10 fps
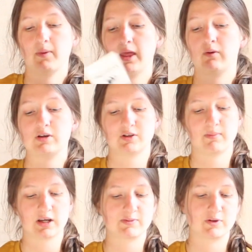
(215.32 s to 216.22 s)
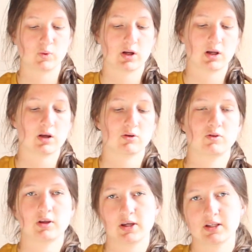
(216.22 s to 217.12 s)
It was a mix between either
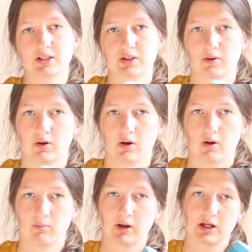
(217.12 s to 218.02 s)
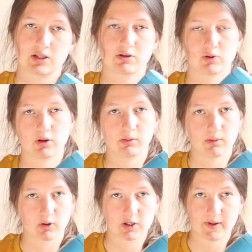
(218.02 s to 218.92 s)
these, because these are a little
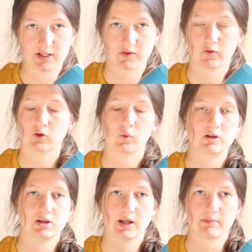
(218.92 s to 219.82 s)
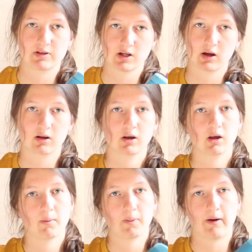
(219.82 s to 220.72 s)
bit more expensive, or the ones on Amazon.
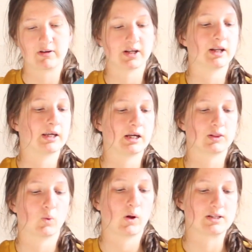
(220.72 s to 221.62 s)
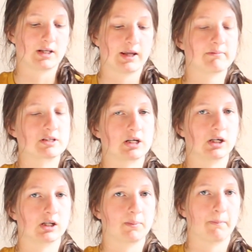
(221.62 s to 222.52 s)
I was gonna get the ones on
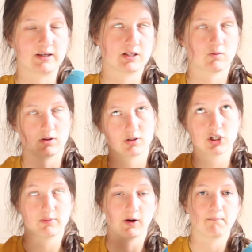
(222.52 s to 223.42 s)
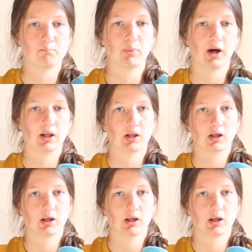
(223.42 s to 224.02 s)
Amazon because they were cheaper, but